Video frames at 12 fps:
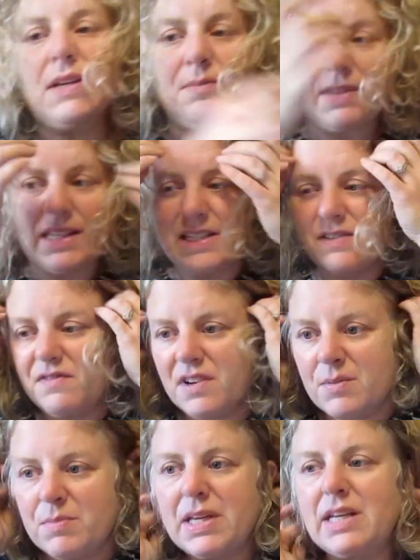something
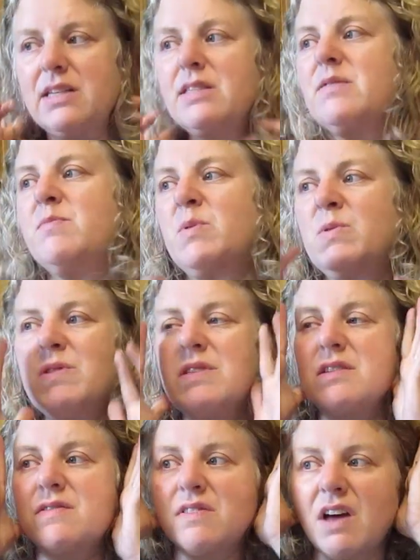different because
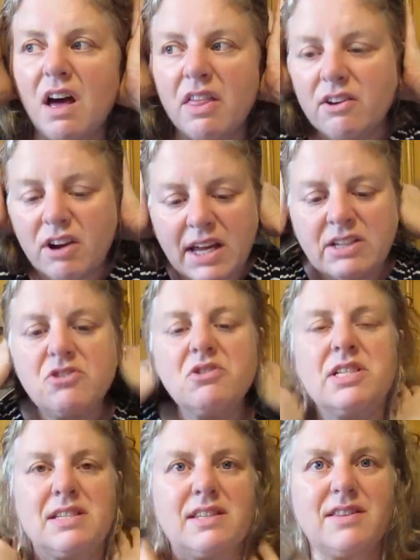most of the other
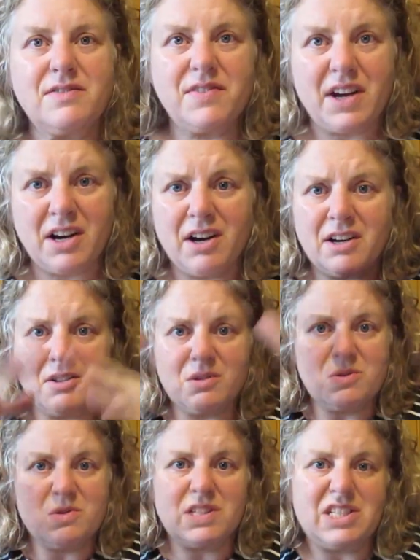entries at the fair are
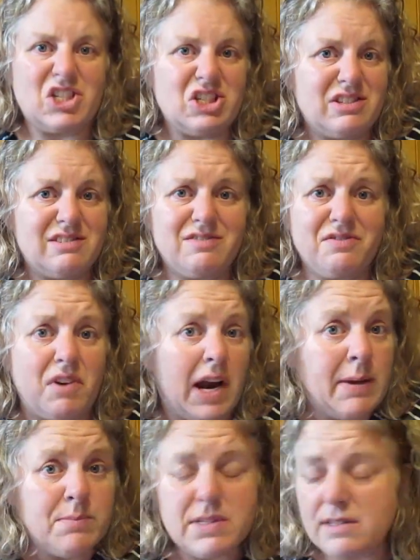usually just
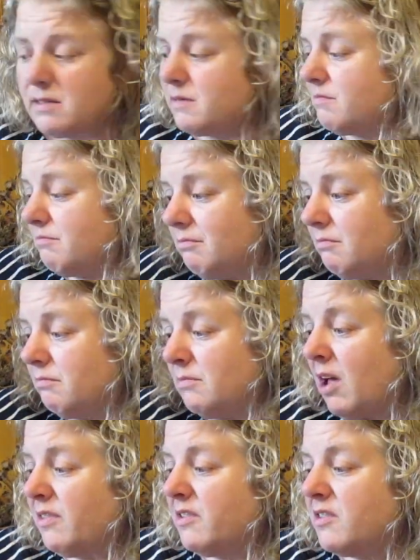frames.
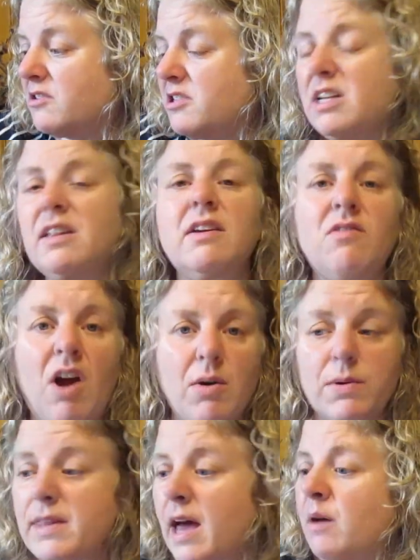Not that there's anything wrong
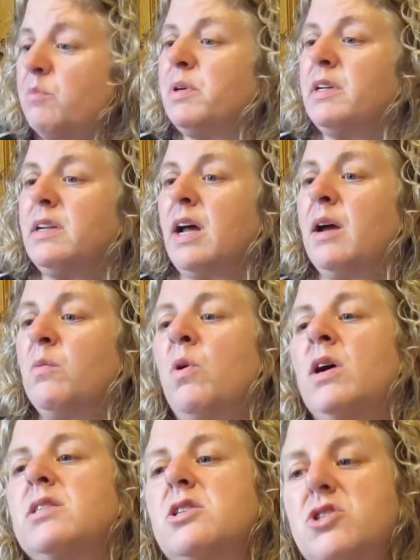with that, but I
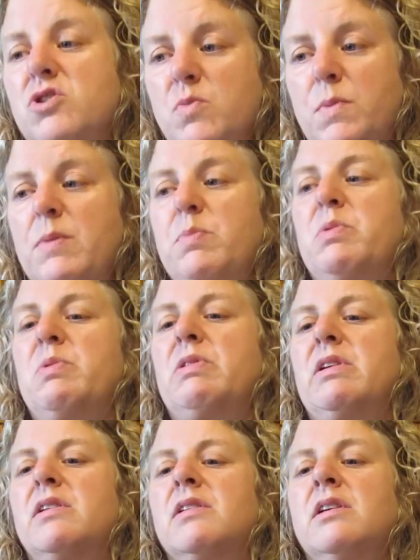want to show people
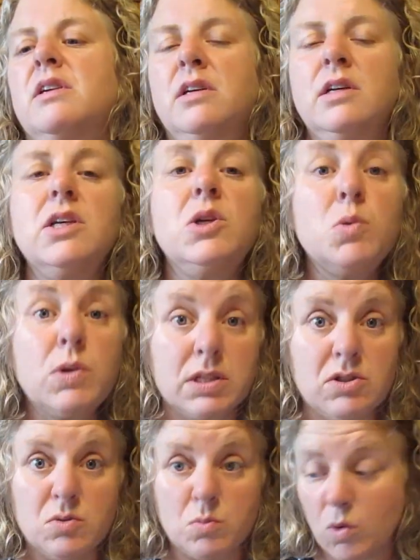that you
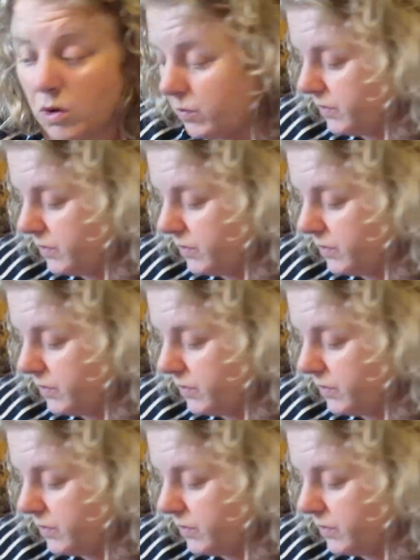can do more